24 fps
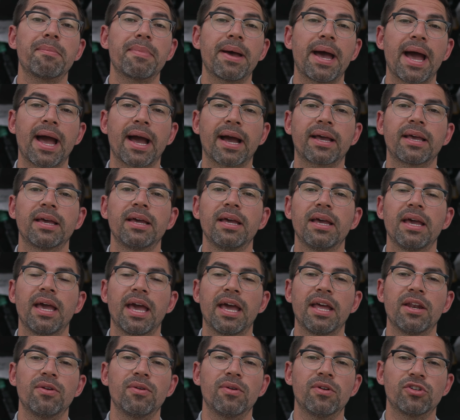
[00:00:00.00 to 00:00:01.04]
back
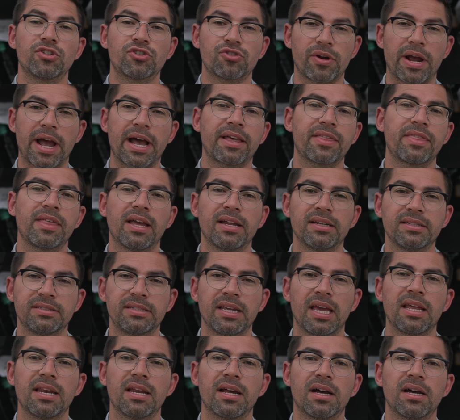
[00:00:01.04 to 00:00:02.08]
and track that
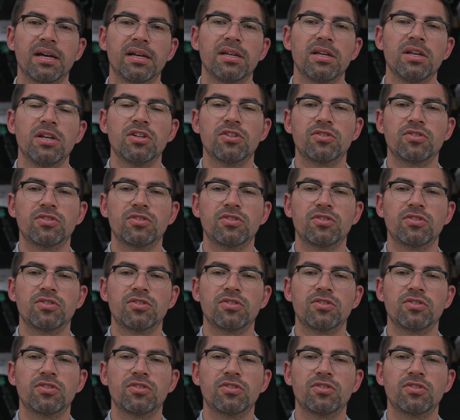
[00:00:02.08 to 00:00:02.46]
data,